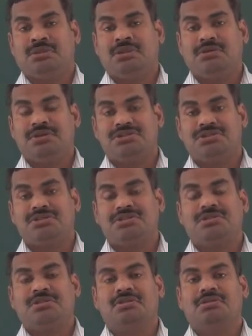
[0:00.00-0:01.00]
We are
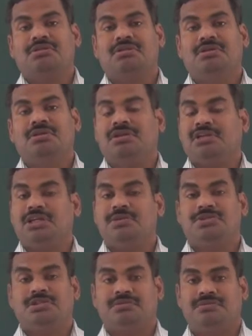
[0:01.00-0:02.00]
discussing the
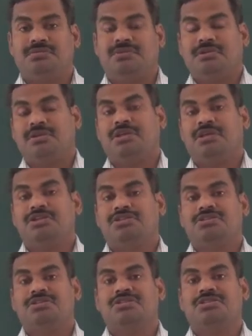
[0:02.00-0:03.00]
types of
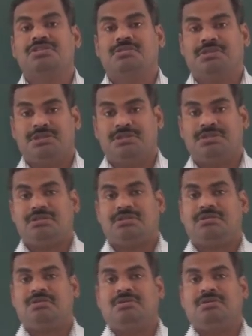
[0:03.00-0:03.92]
extrinsic semiconductor.